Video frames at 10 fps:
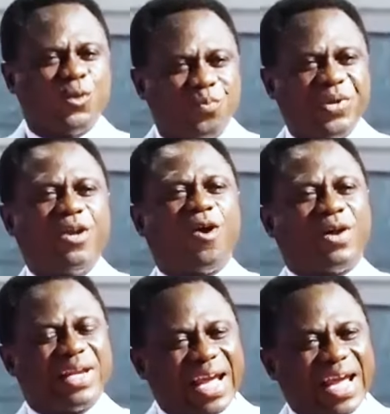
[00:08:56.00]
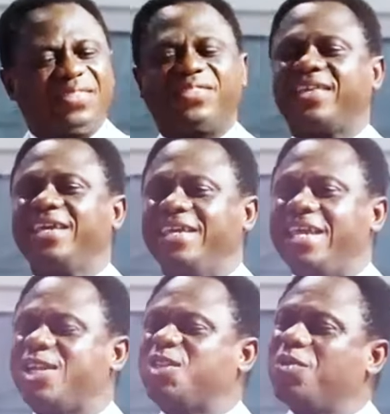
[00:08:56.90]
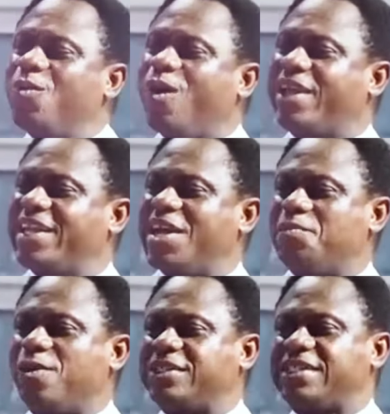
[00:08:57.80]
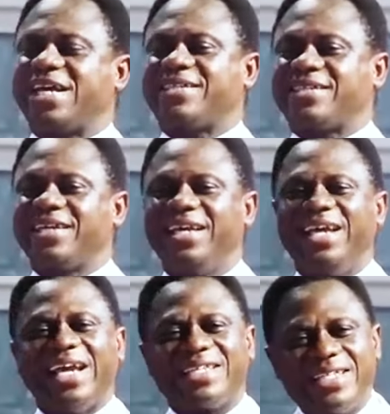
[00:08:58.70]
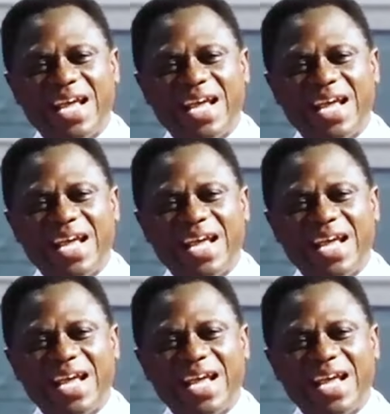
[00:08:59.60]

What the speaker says: to be on earth here to be walking amongst us. His